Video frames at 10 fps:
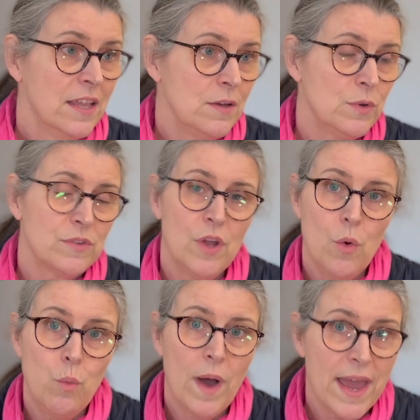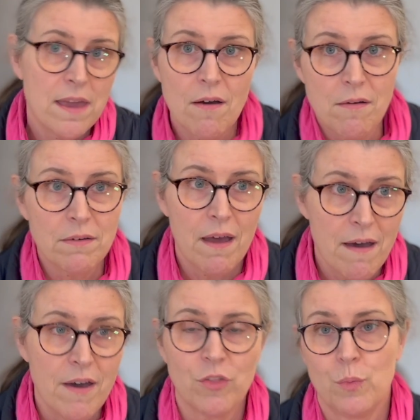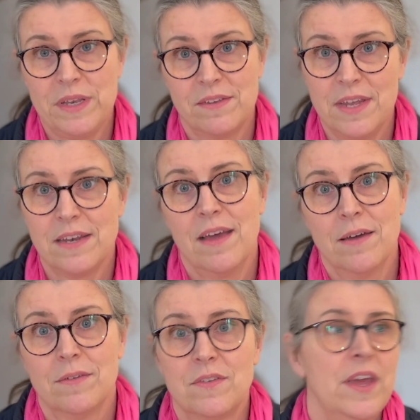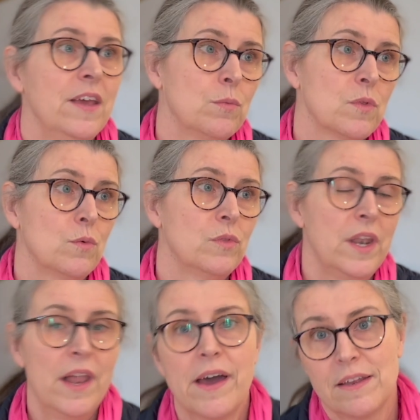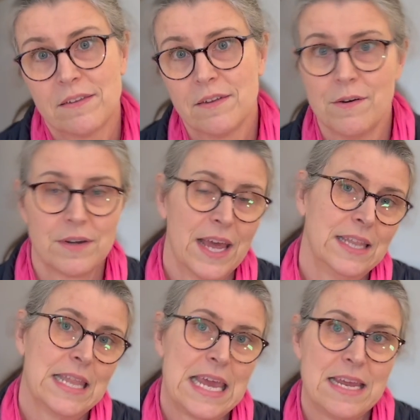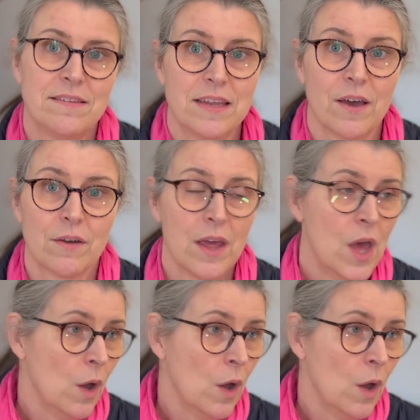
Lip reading: there was no way on earth we'd sit downstairs with all the lights on and the heating on.